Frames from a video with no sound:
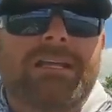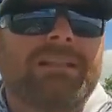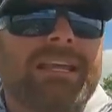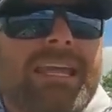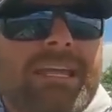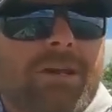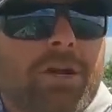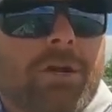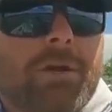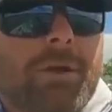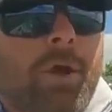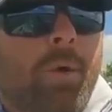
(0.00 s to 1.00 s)

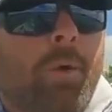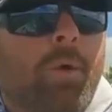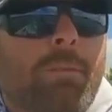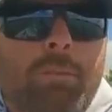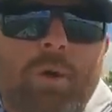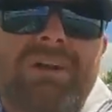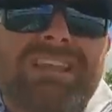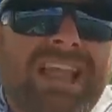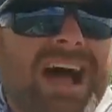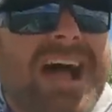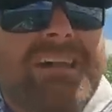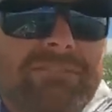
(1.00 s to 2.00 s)
cleaner or more
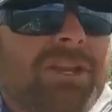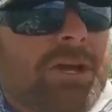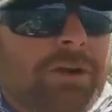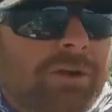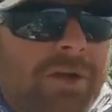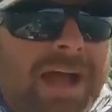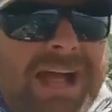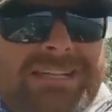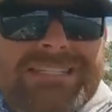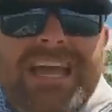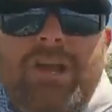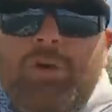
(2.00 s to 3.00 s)
livelier grass,
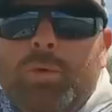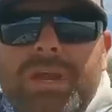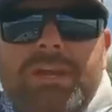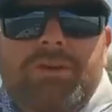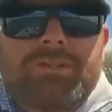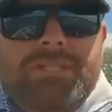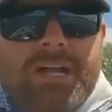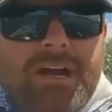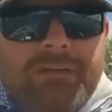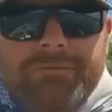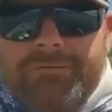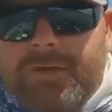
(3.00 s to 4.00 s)
that greener
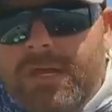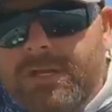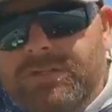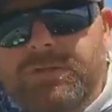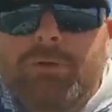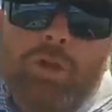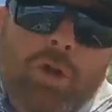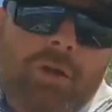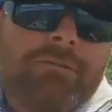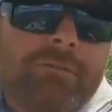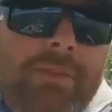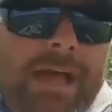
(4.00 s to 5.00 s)
stuff. So look
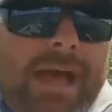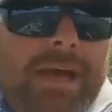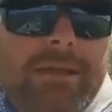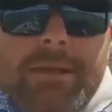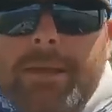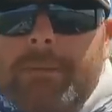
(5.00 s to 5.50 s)
for that.